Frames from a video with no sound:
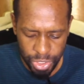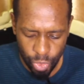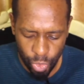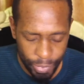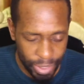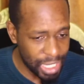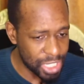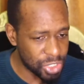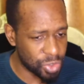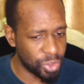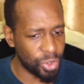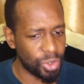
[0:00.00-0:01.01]
communicates
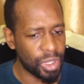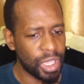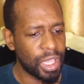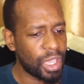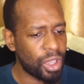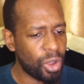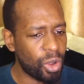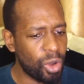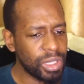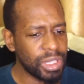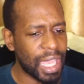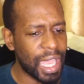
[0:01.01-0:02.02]
to you
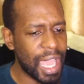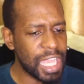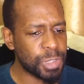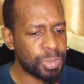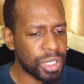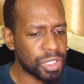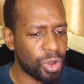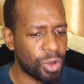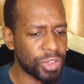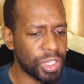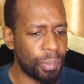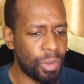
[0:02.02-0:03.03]
on the aspect of
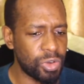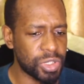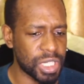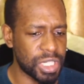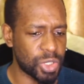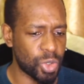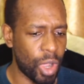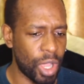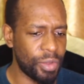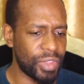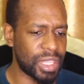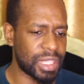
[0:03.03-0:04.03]
emotions, one
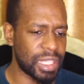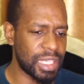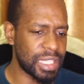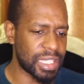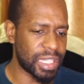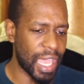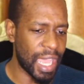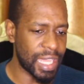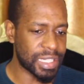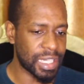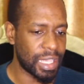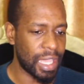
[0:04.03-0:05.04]
of the things
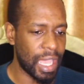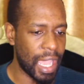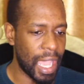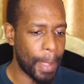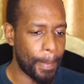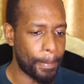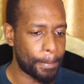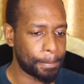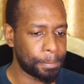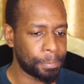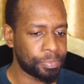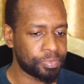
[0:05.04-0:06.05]
that um,
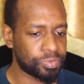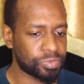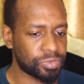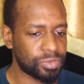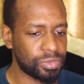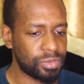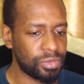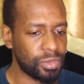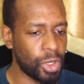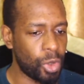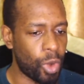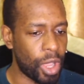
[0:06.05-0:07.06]

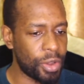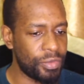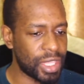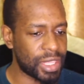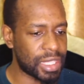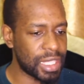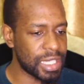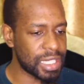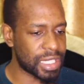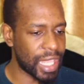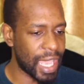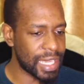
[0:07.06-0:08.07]
one of the things
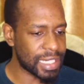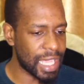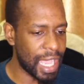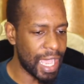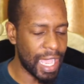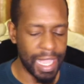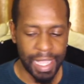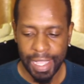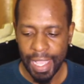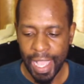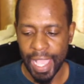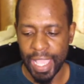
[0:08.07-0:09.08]
that uh,
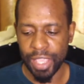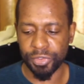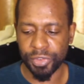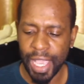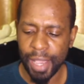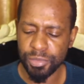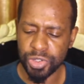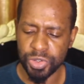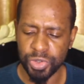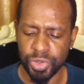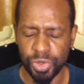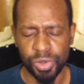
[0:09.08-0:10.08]
I have come
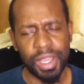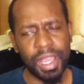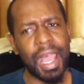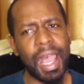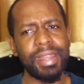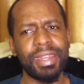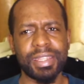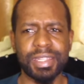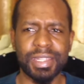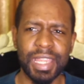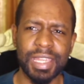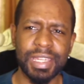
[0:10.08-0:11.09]
to
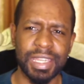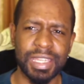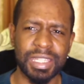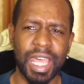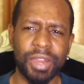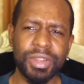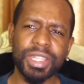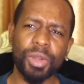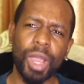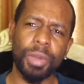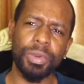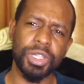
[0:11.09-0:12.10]
understand is the reason
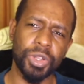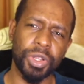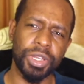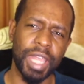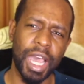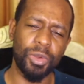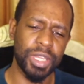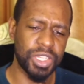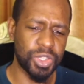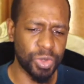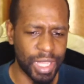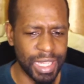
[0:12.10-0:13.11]
why we jot down is
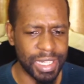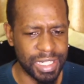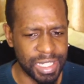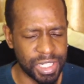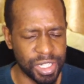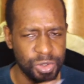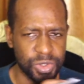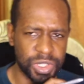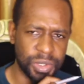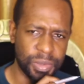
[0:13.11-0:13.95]
to get details.